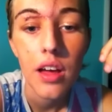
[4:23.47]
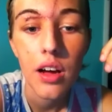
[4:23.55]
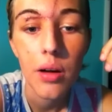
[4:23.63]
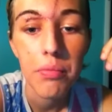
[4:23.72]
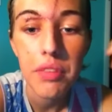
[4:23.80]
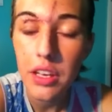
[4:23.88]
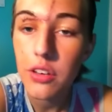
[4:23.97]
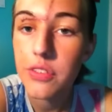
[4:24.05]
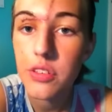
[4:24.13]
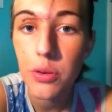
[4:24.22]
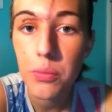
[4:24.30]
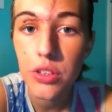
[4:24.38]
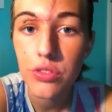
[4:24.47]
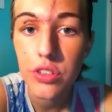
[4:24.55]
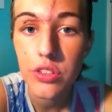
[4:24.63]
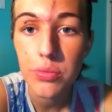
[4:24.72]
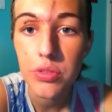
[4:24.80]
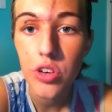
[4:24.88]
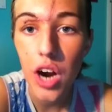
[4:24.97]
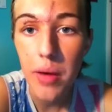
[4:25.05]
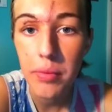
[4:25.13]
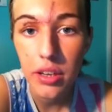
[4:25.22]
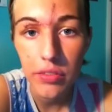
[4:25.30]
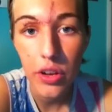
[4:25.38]
Um, thank you so much for
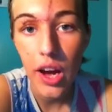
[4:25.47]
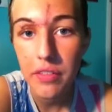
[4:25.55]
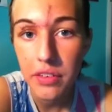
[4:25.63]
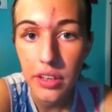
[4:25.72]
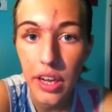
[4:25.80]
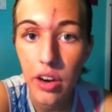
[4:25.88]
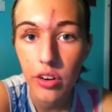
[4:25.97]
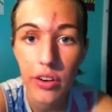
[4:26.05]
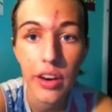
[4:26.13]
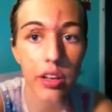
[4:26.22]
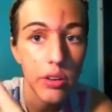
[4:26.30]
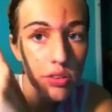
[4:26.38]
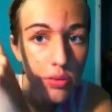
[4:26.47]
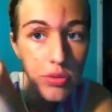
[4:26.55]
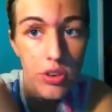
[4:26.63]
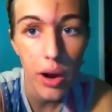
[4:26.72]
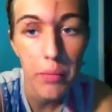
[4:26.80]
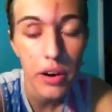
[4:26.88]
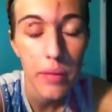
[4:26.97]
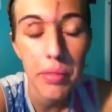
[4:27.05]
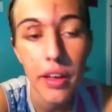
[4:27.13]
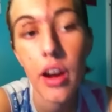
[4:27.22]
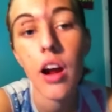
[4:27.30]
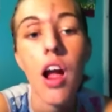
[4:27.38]
subscribing, if you haven't yet already, go subscribe right up
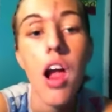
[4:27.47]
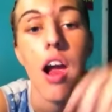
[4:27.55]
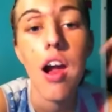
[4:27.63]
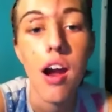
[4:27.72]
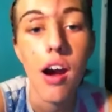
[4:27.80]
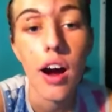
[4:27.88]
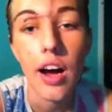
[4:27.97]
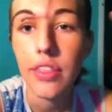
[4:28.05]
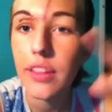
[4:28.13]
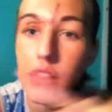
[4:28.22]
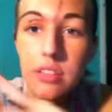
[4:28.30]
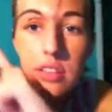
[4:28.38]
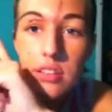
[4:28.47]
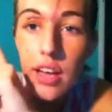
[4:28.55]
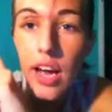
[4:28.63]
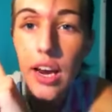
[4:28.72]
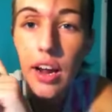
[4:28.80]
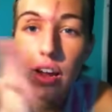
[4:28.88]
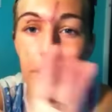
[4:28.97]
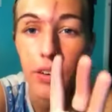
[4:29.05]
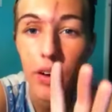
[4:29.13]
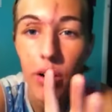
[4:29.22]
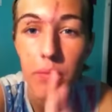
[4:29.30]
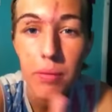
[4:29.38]
there. I think it's a side. I don't
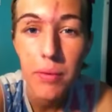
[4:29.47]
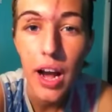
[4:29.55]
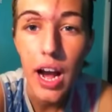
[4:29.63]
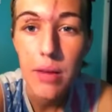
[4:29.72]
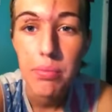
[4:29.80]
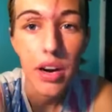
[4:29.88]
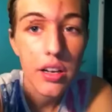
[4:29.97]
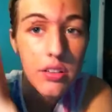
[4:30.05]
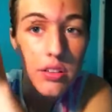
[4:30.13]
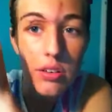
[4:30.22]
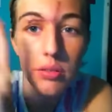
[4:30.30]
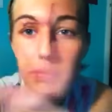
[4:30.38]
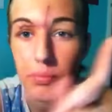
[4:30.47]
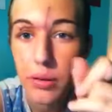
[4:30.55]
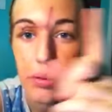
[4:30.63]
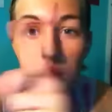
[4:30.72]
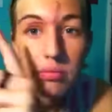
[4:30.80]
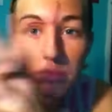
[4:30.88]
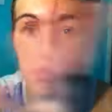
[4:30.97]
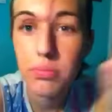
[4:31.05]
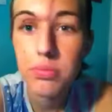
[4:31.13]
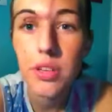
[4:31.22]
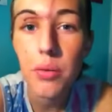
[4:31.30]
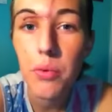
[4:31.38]
know. I'm on my iPod, so maybe
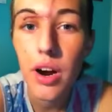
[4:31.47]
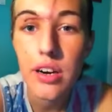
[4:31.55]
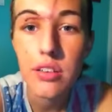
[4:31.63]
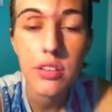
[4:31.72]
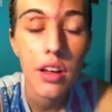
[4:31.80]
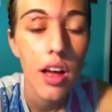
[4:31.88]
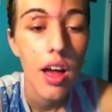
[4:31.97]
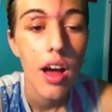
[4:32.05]
somewheres.